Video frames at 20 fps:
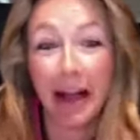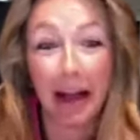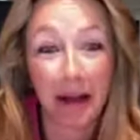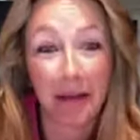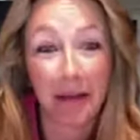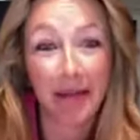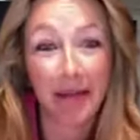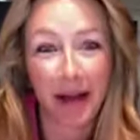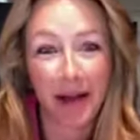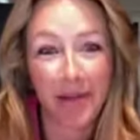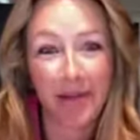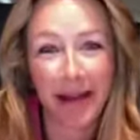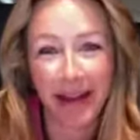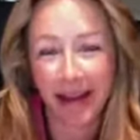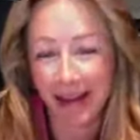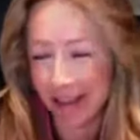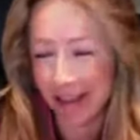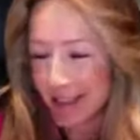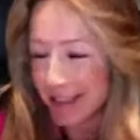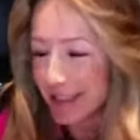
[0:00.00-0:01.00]
our, our
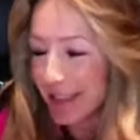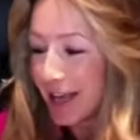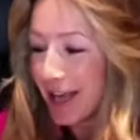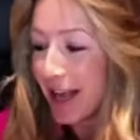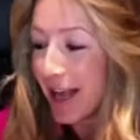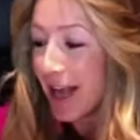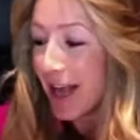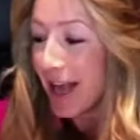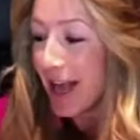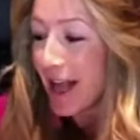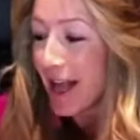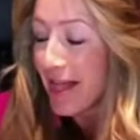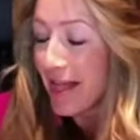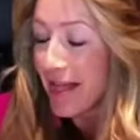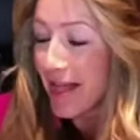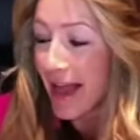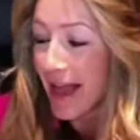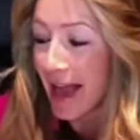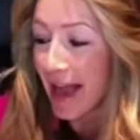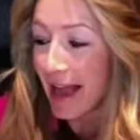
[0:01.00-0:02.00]
marriage
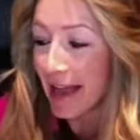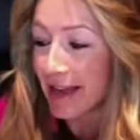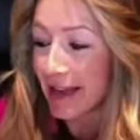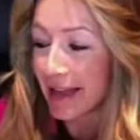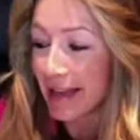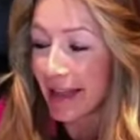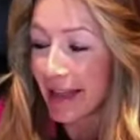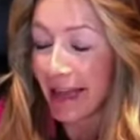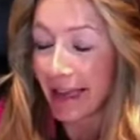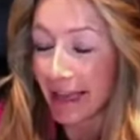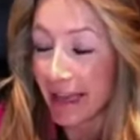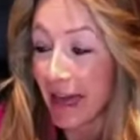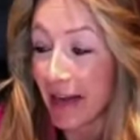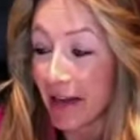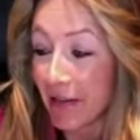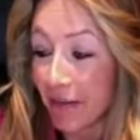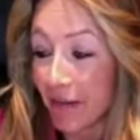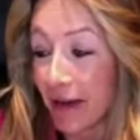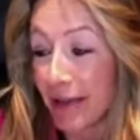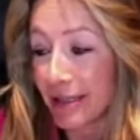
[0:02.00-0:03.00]
that that
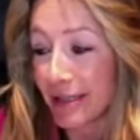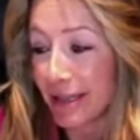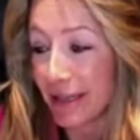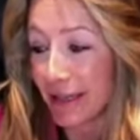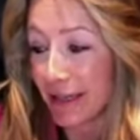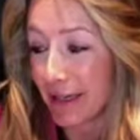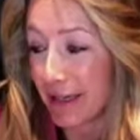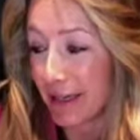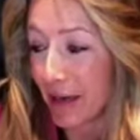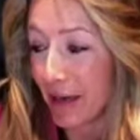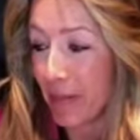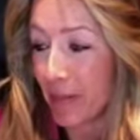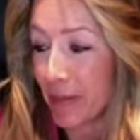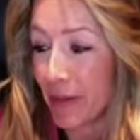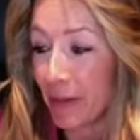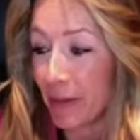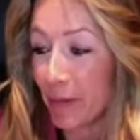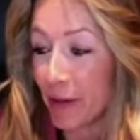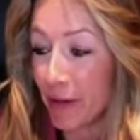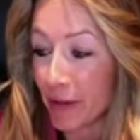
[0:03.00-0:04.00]
kind of runs like a
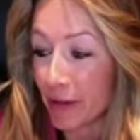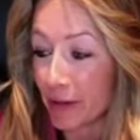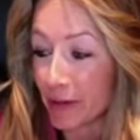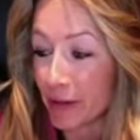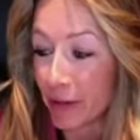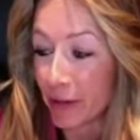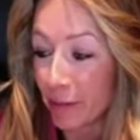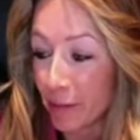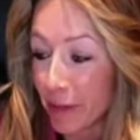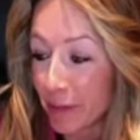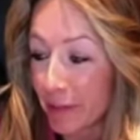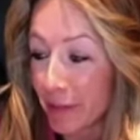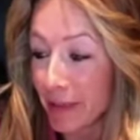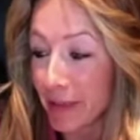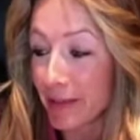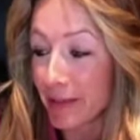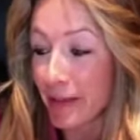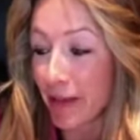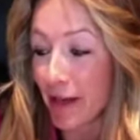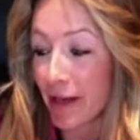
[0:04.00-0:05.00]
company where there's
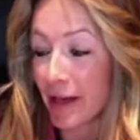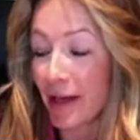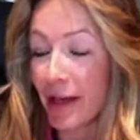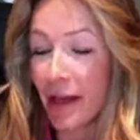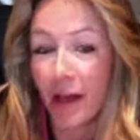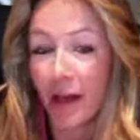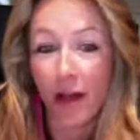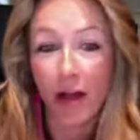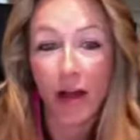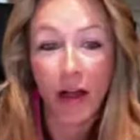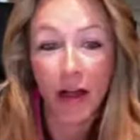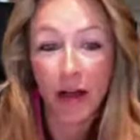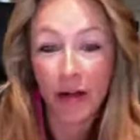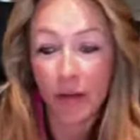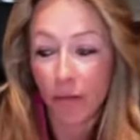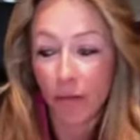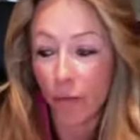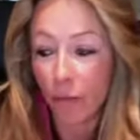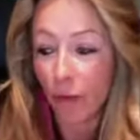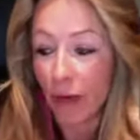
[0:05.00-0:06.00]
agreements on on
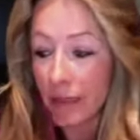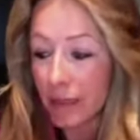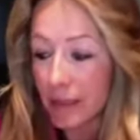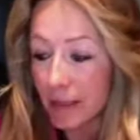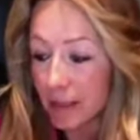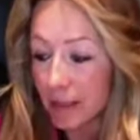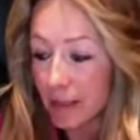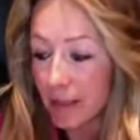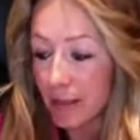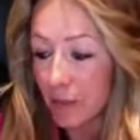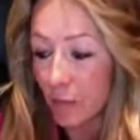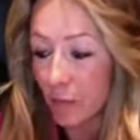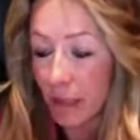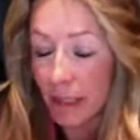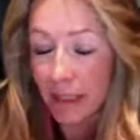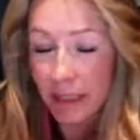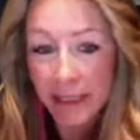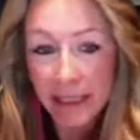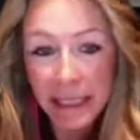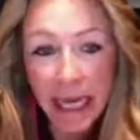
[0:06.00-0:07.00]
what does what
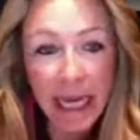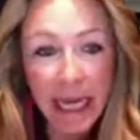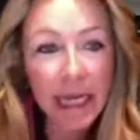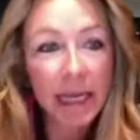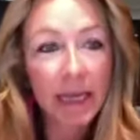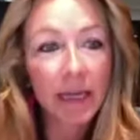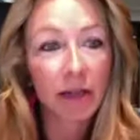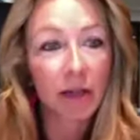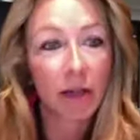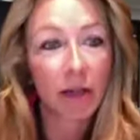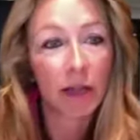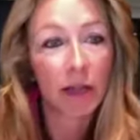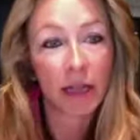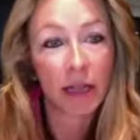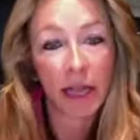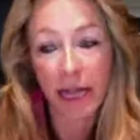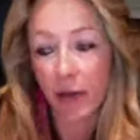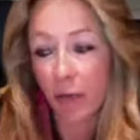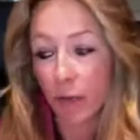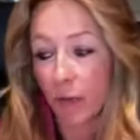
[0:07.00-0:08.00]
does dating look
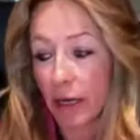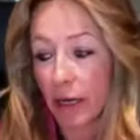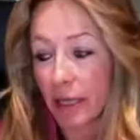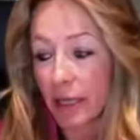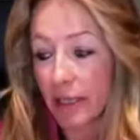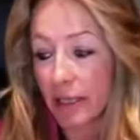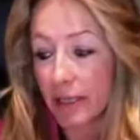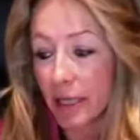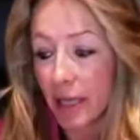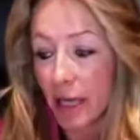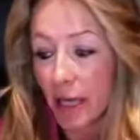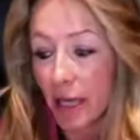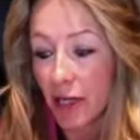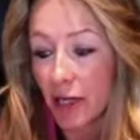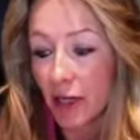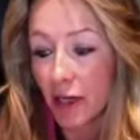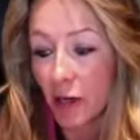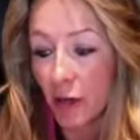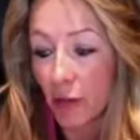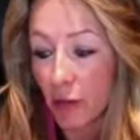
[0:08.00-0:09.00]
like what does
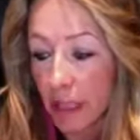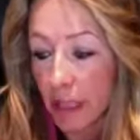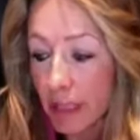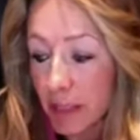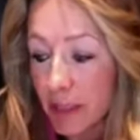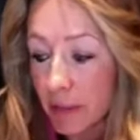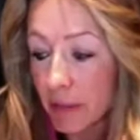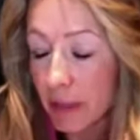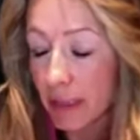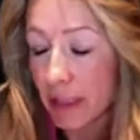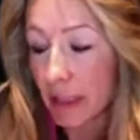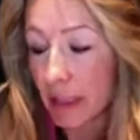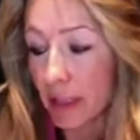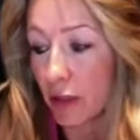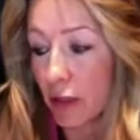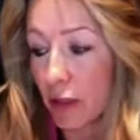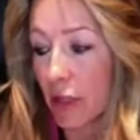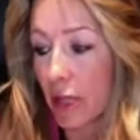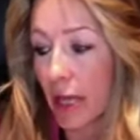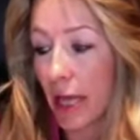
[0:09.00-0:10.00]
you know intimacy
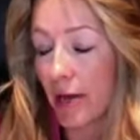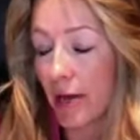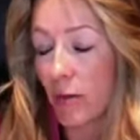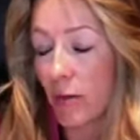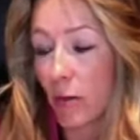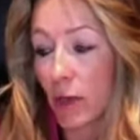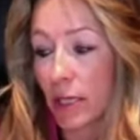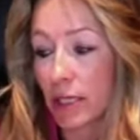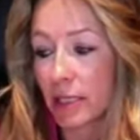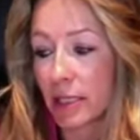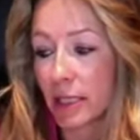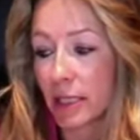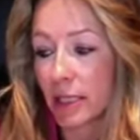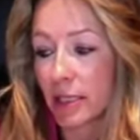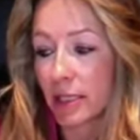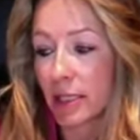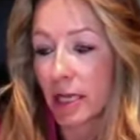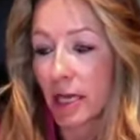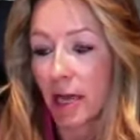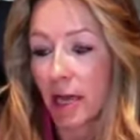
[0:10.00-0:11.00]
look like what
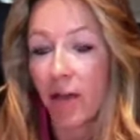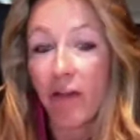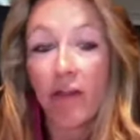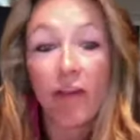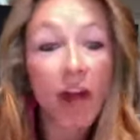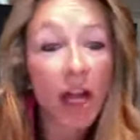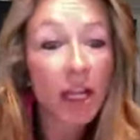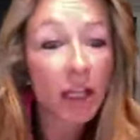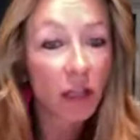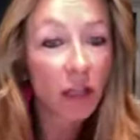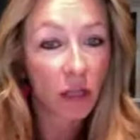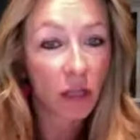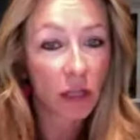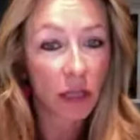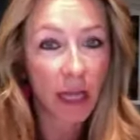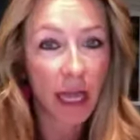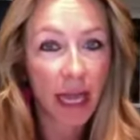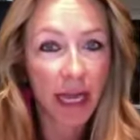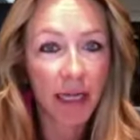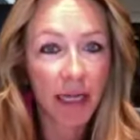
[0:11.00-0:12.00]
does fun look
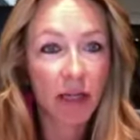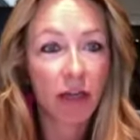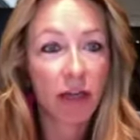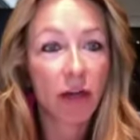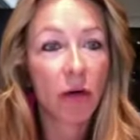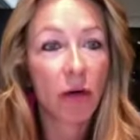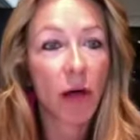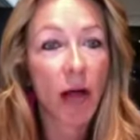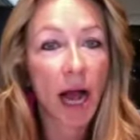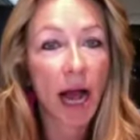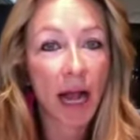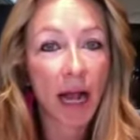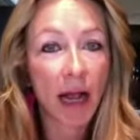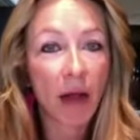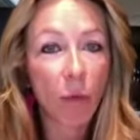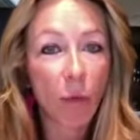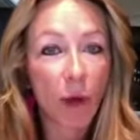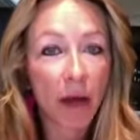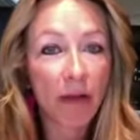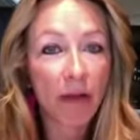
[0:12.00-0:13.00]
like you know i
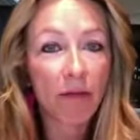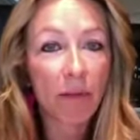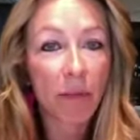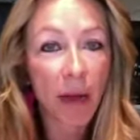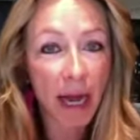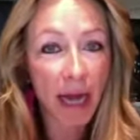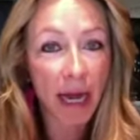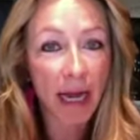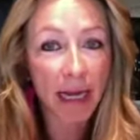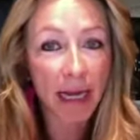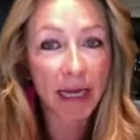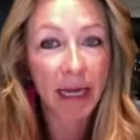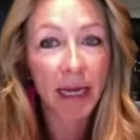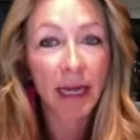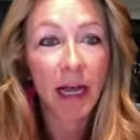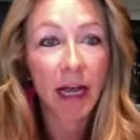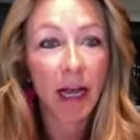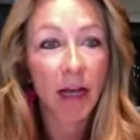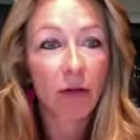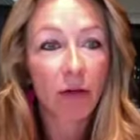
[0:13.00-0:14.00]
one of my
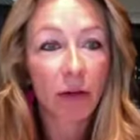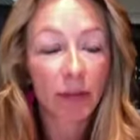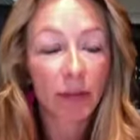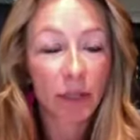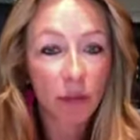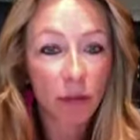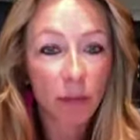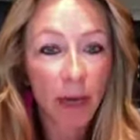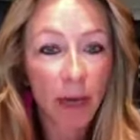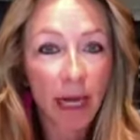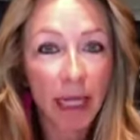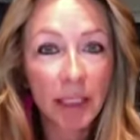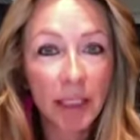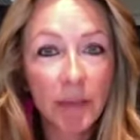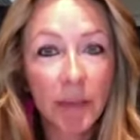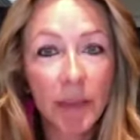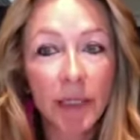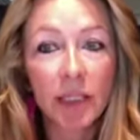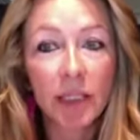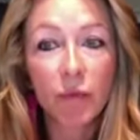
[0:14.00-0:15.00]
agreements with my
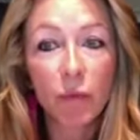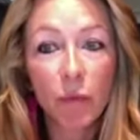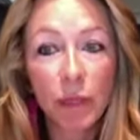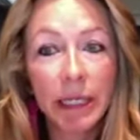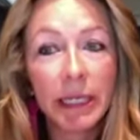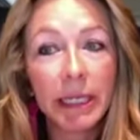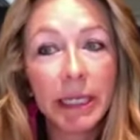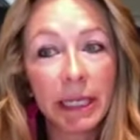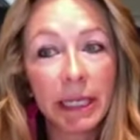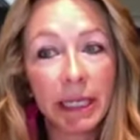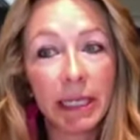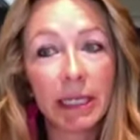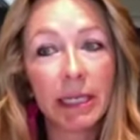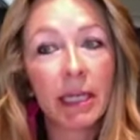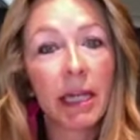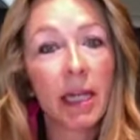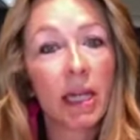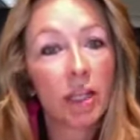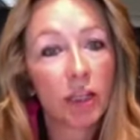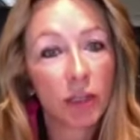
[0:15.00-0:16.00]
husband is we
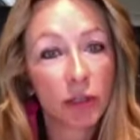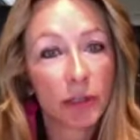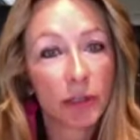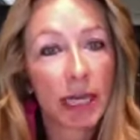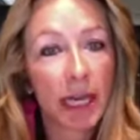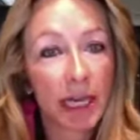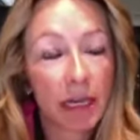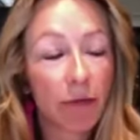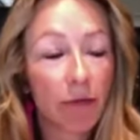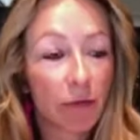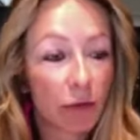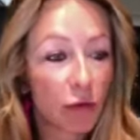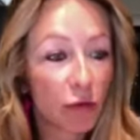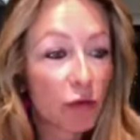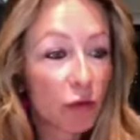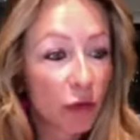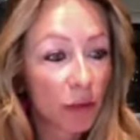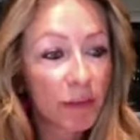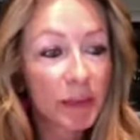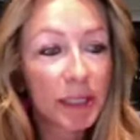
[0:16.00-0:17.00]
need to take a few
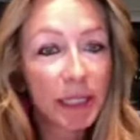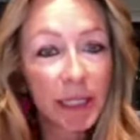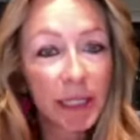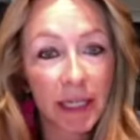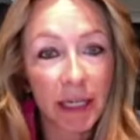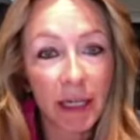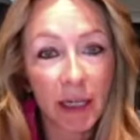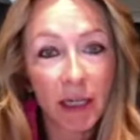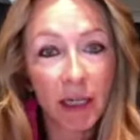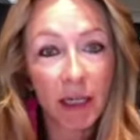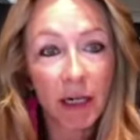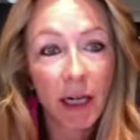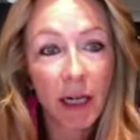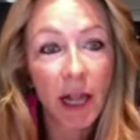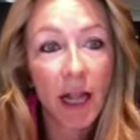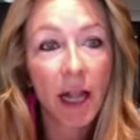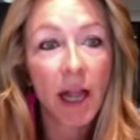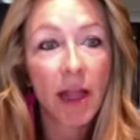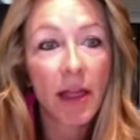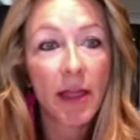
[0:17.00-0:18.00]
trips a year
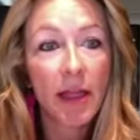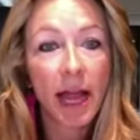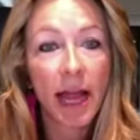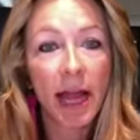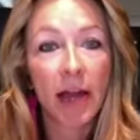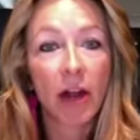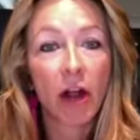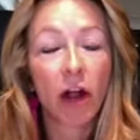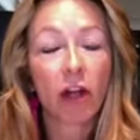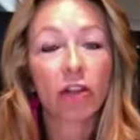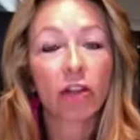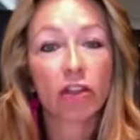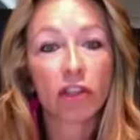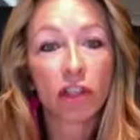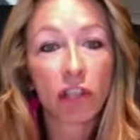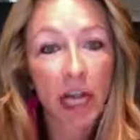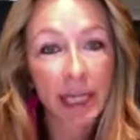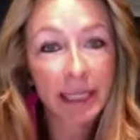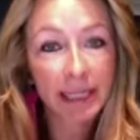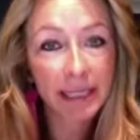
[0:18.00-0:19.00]
that are
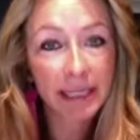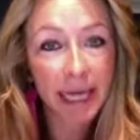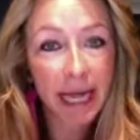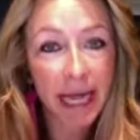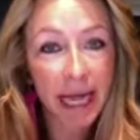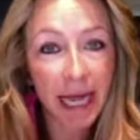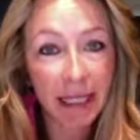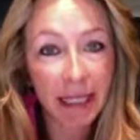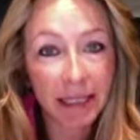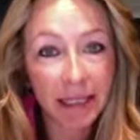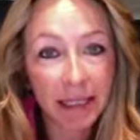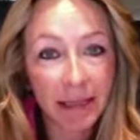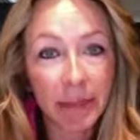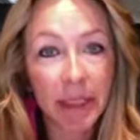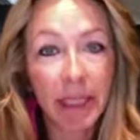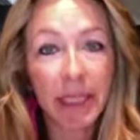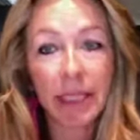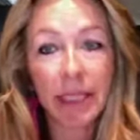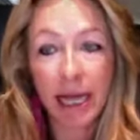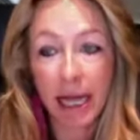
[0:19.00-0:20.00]
just us
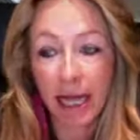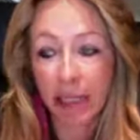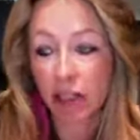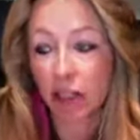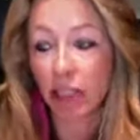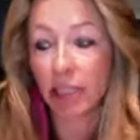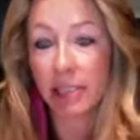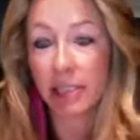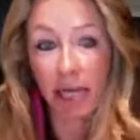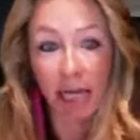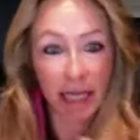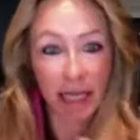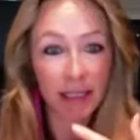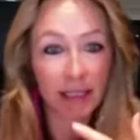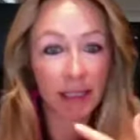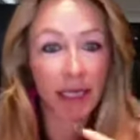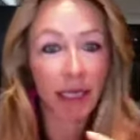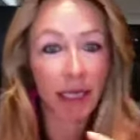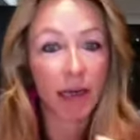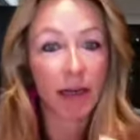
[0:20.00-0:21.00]
meaning that just
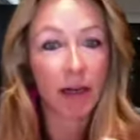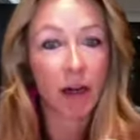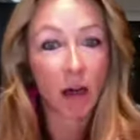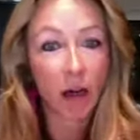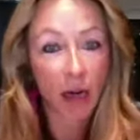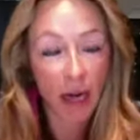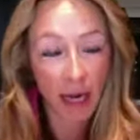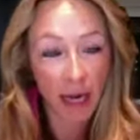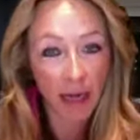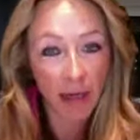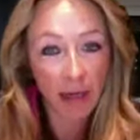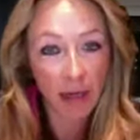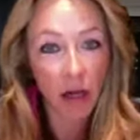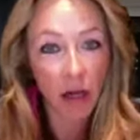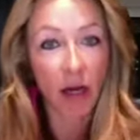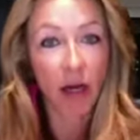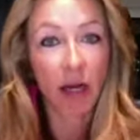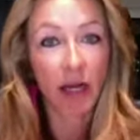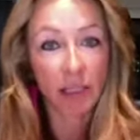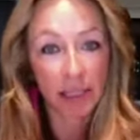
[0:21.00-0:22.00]
us and and
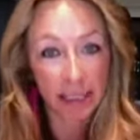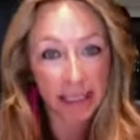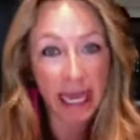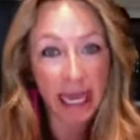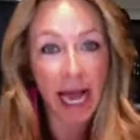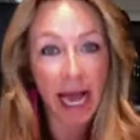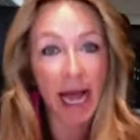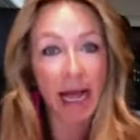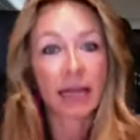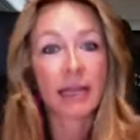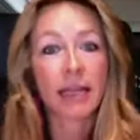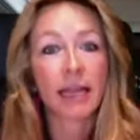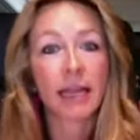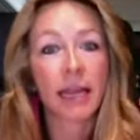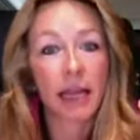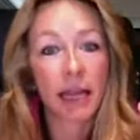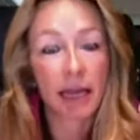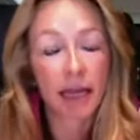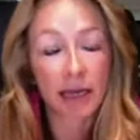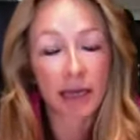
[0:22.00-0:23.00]
zach
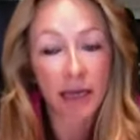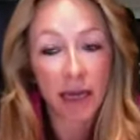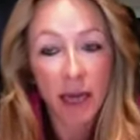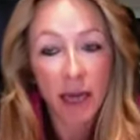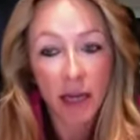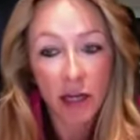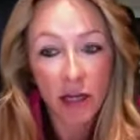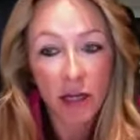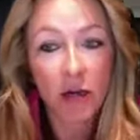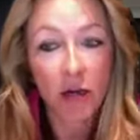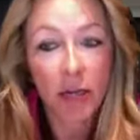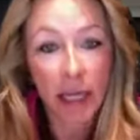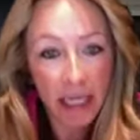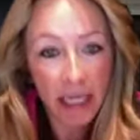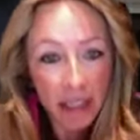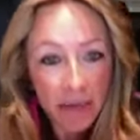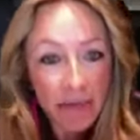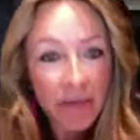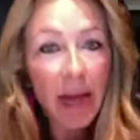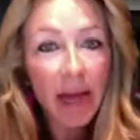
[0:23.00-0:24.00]
and you know like
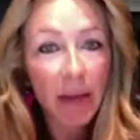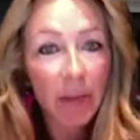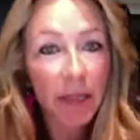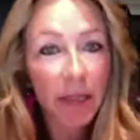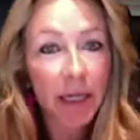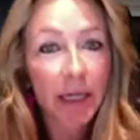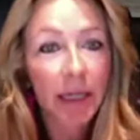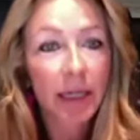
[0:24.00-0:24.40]
it's family